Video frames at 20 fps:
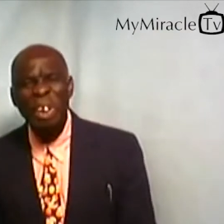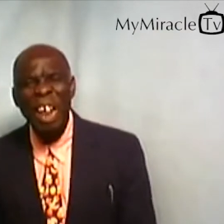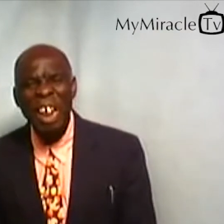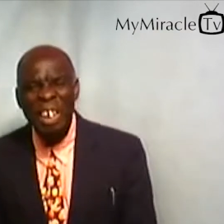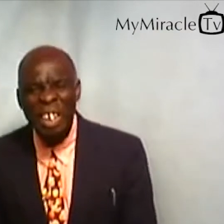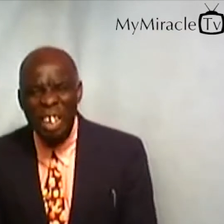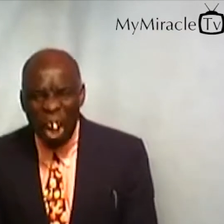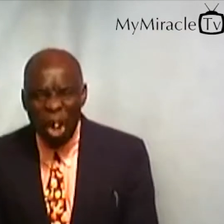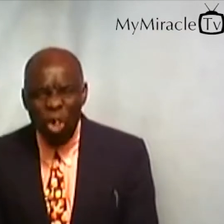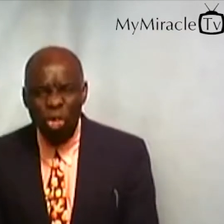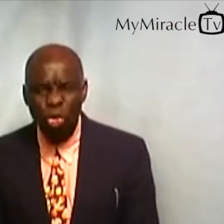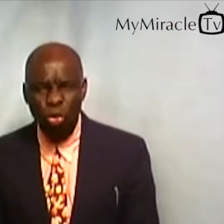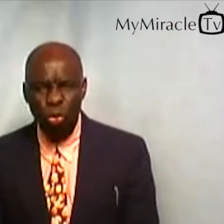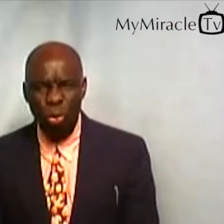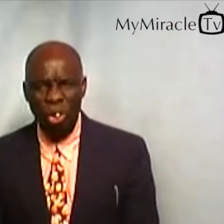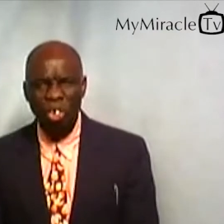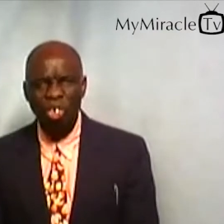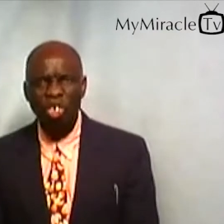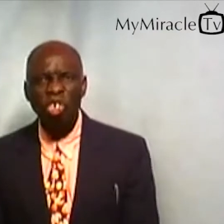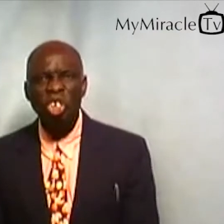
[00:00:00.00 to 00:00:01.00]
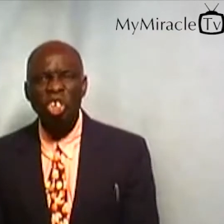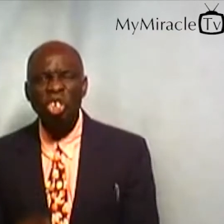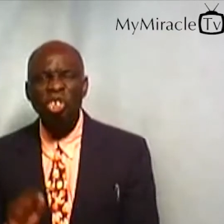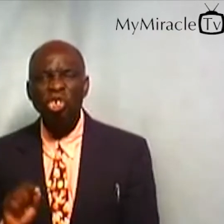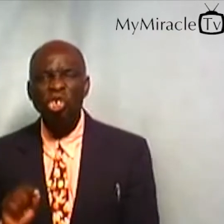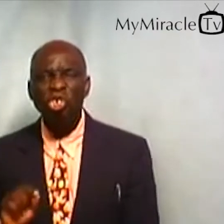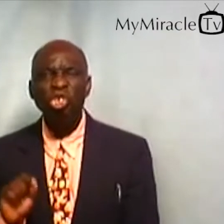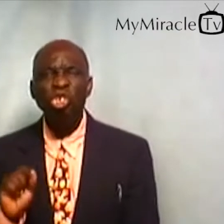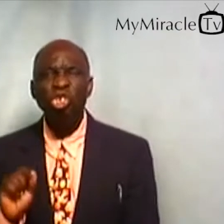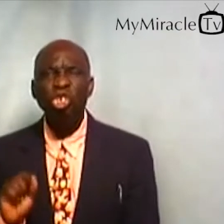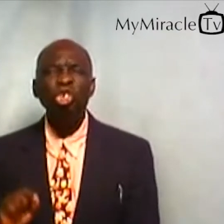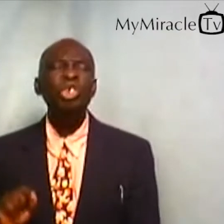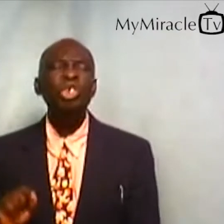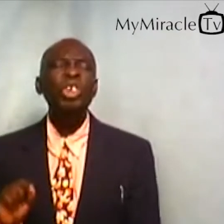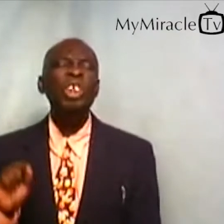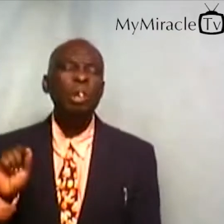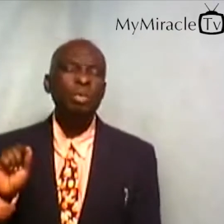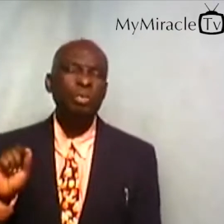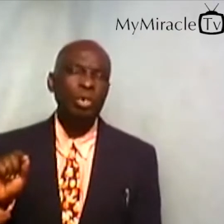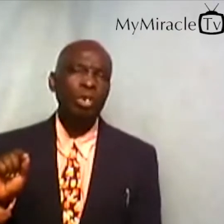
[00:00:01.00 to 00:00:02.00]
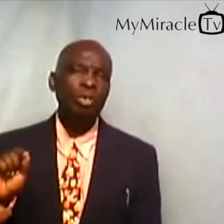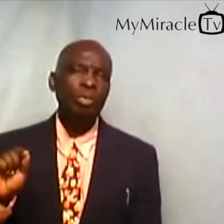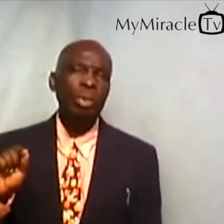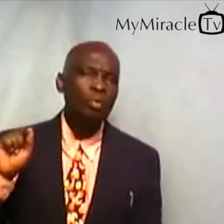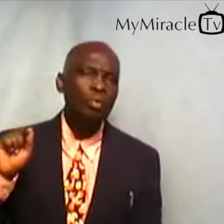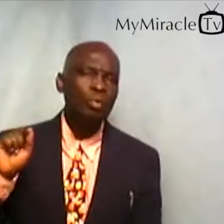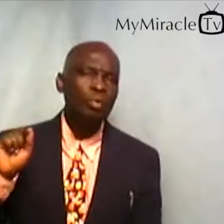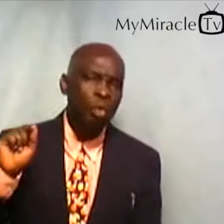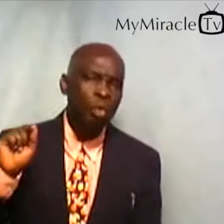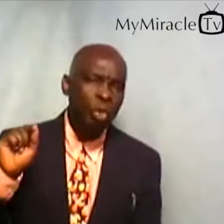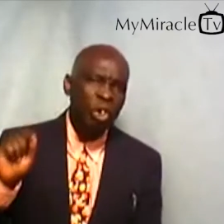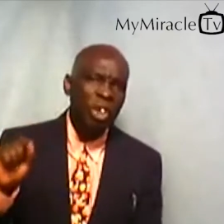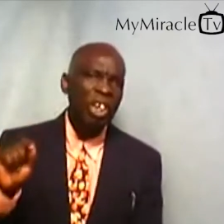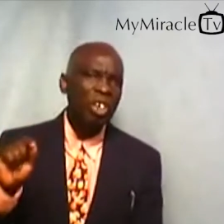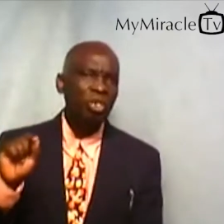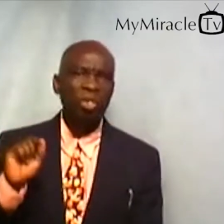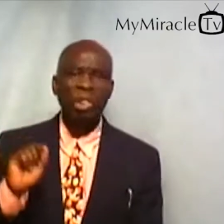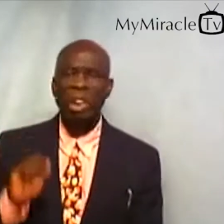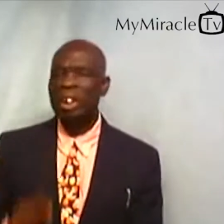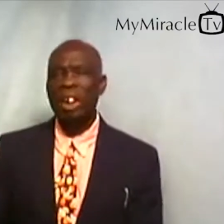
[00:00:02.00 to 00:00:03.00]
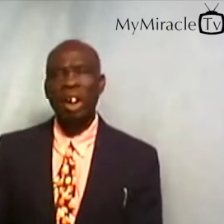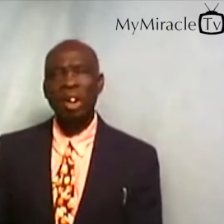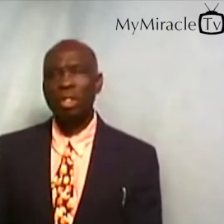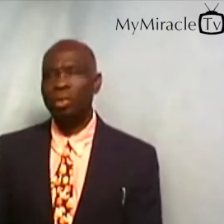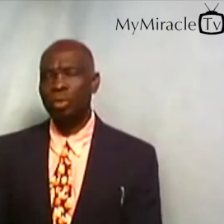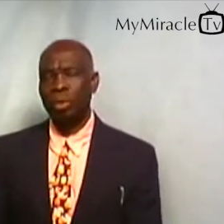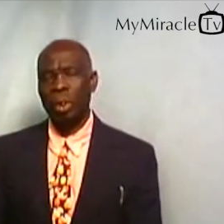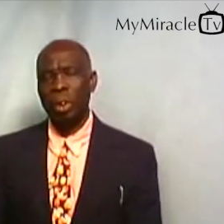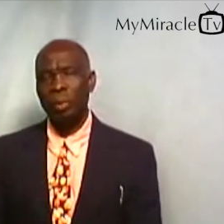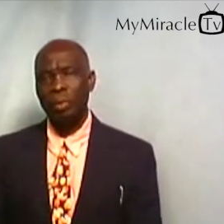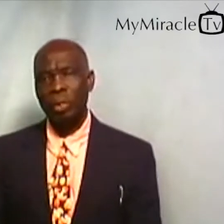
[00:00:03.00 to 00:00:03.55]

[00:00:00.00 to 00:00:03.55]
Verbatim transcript: adultery. Jesus knew the difference between fornication and adultery.